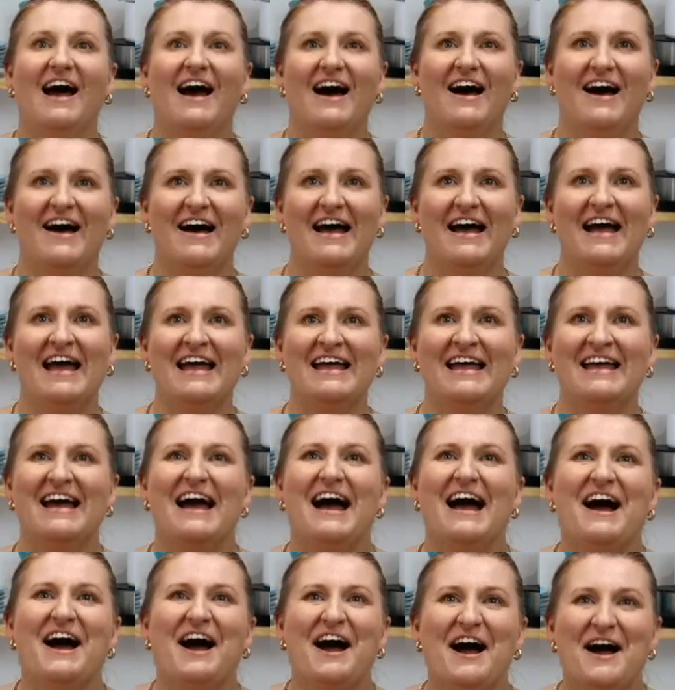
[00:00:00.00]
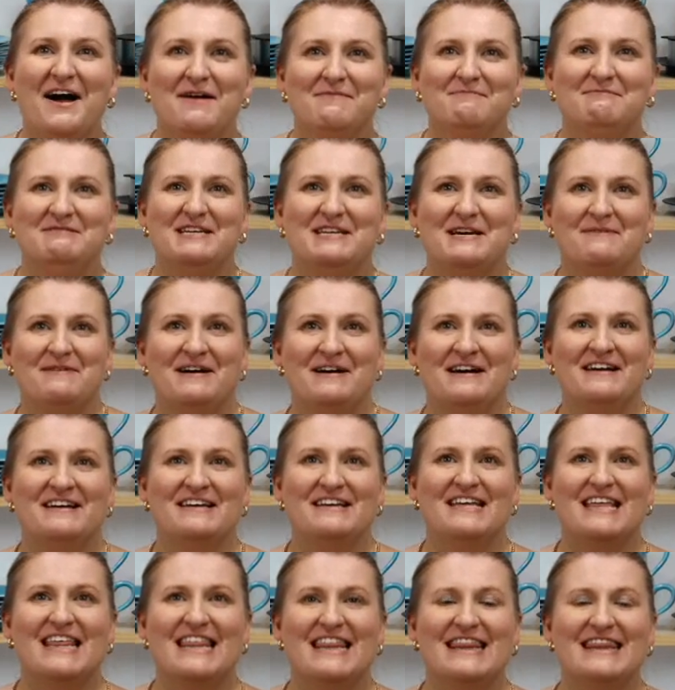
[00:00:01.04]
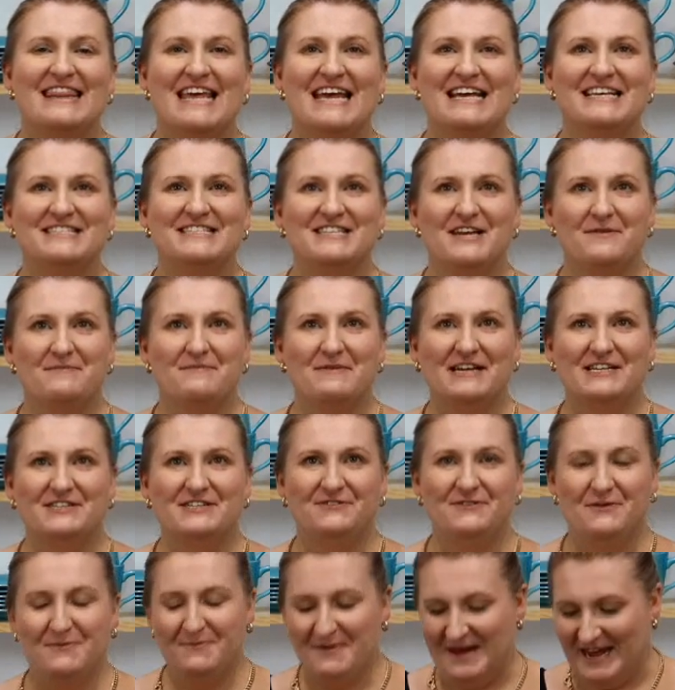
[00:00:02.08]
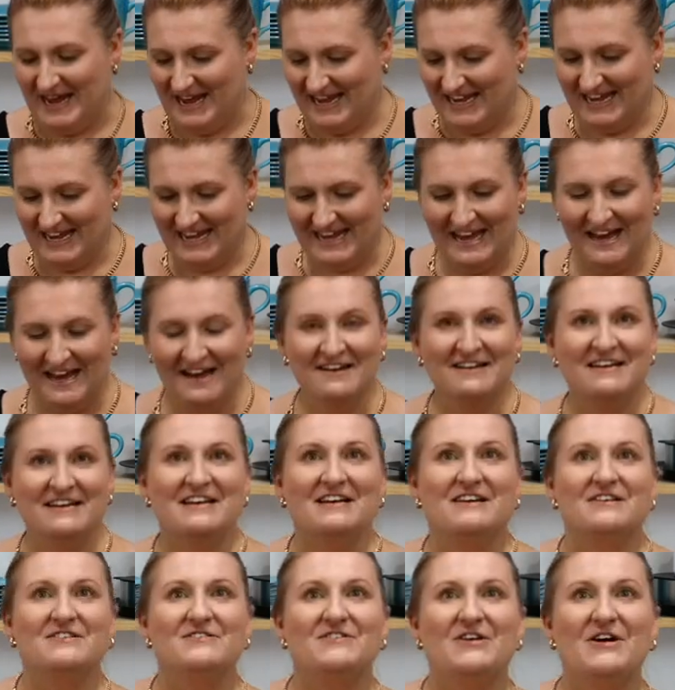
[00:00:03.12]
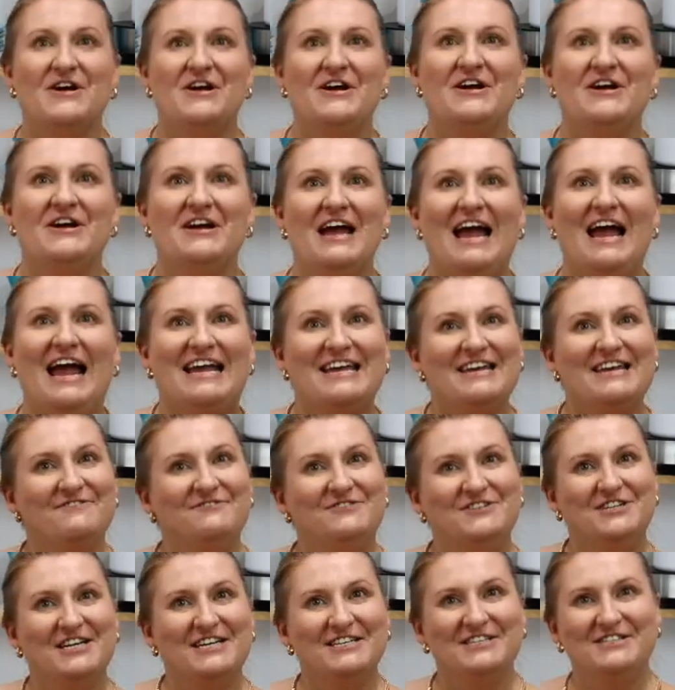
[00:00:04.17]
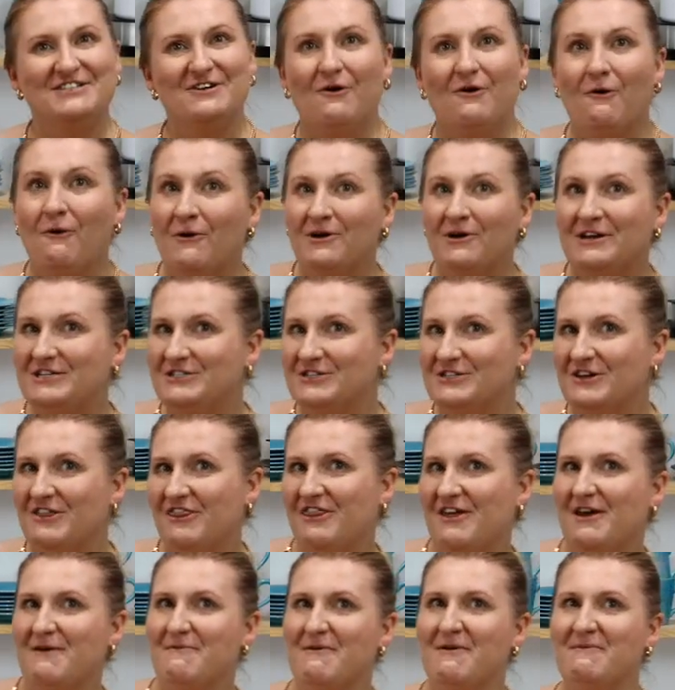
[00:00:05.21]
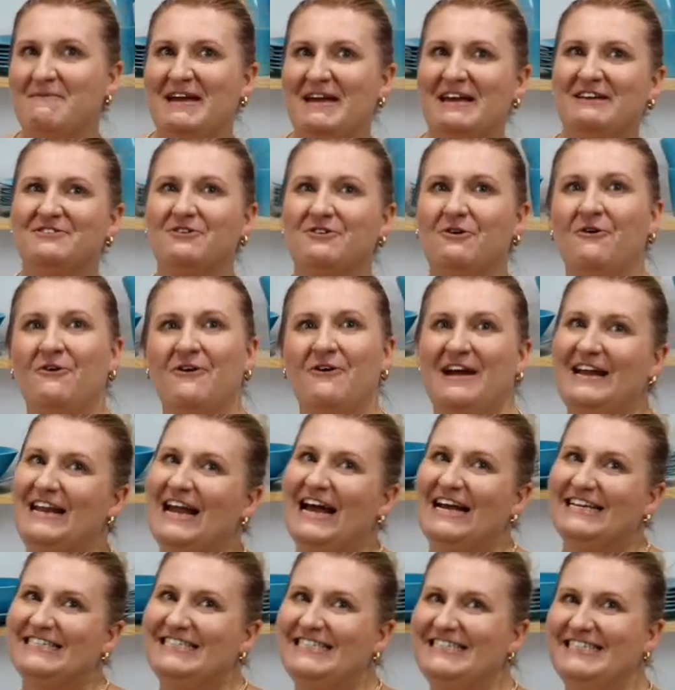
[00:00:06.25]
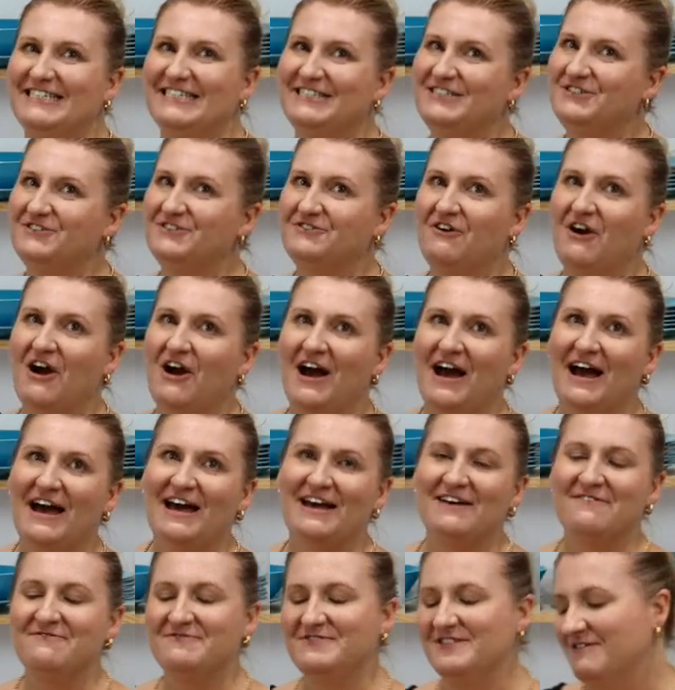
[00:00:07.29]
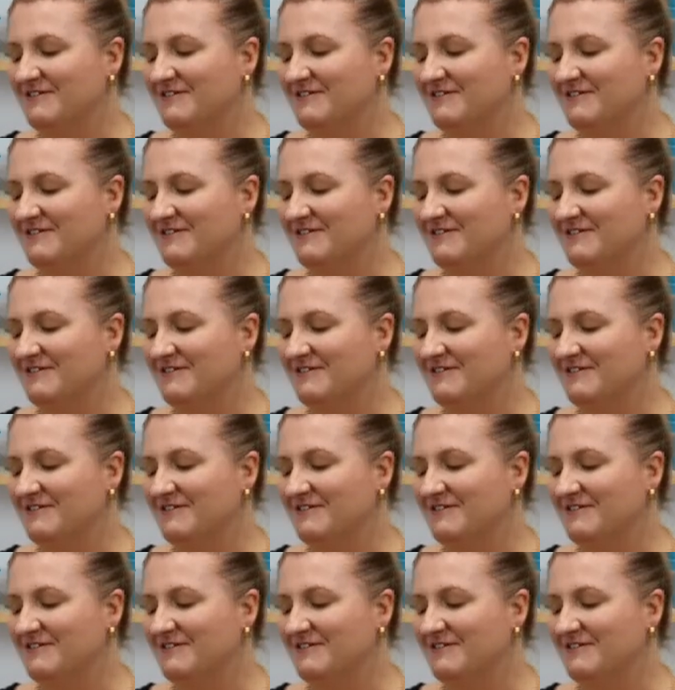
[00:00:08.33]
Hi, I'm Gemma. Thanks so much for being here. So you've just ordered your Thermomix or it has just arrived.